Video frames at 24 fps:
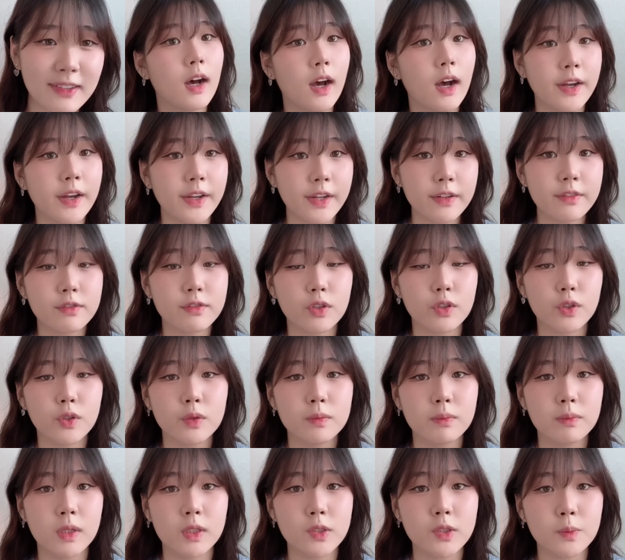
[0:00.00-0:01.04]
I have
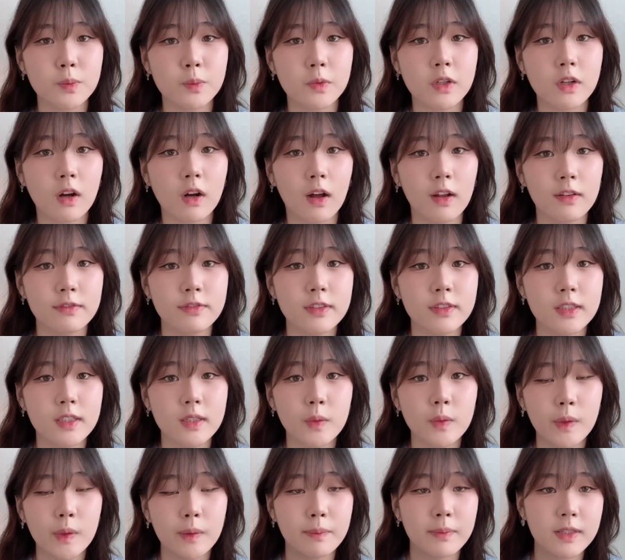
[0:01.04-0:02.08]
grown much more
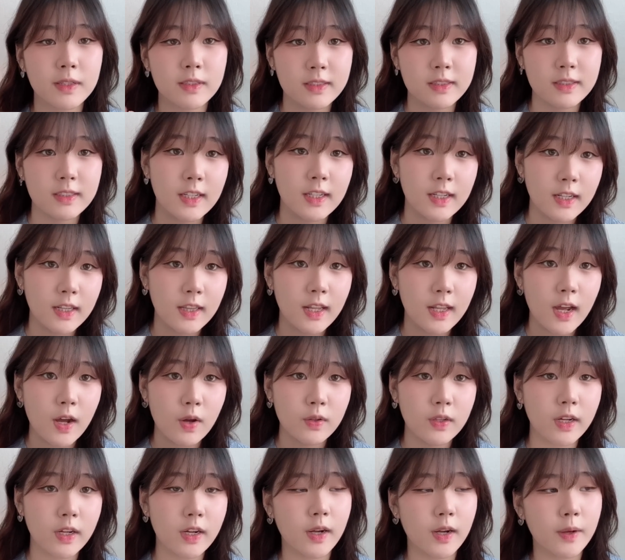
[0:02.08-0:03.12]
confident with my skin now.
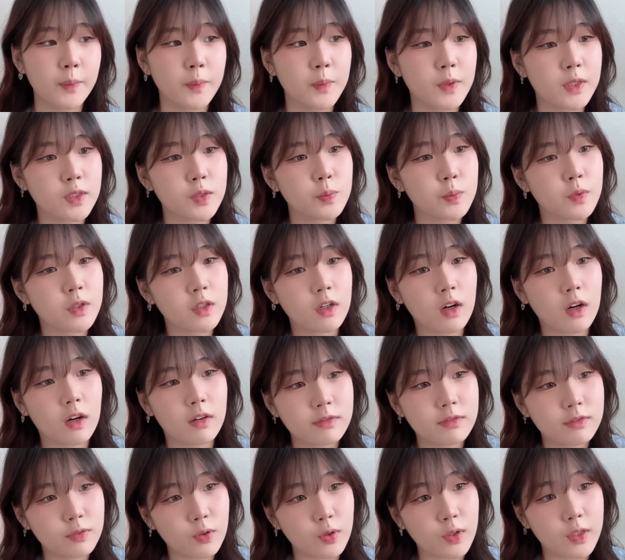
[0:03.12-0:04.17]
Like I'm much more
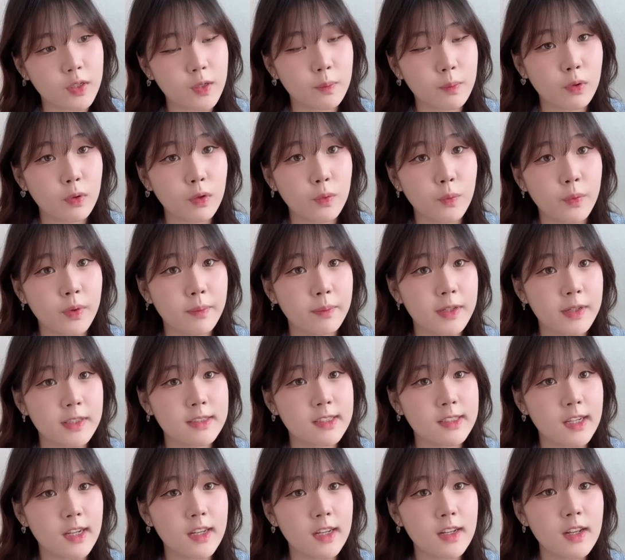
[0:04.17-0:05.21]
comfortable with my
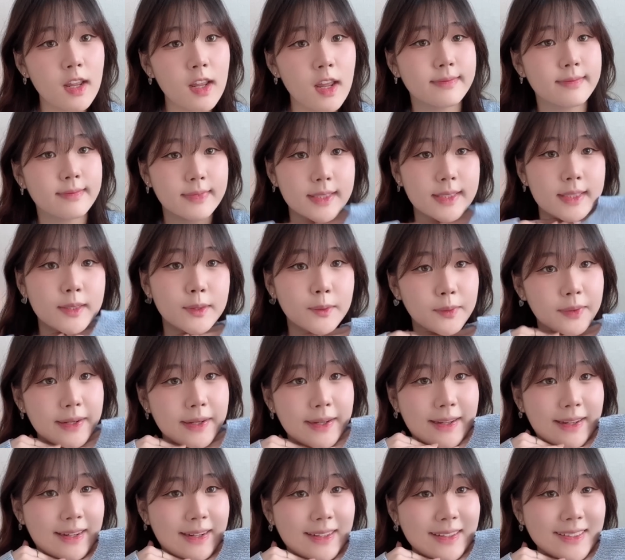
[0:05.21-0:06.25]
skin with the way
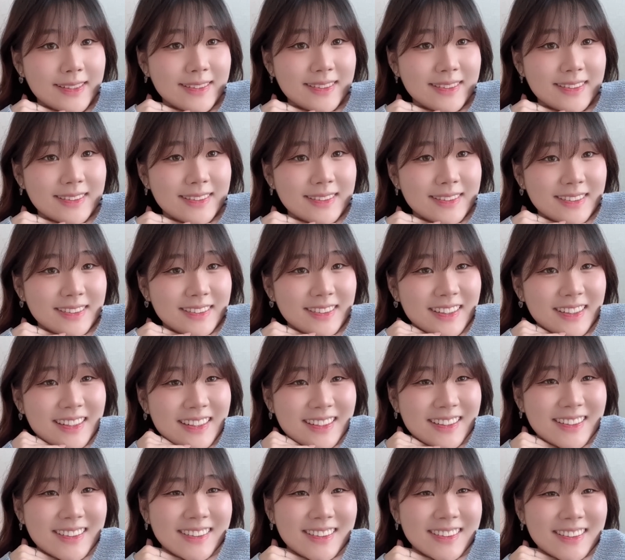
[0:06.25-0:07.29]

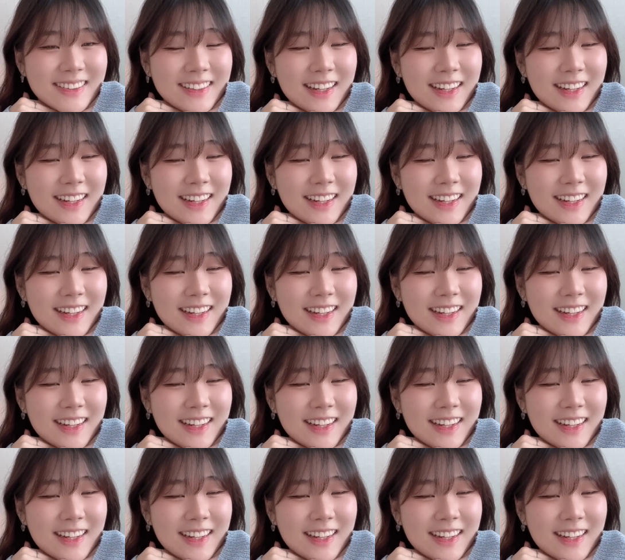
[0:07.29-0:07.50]
it is.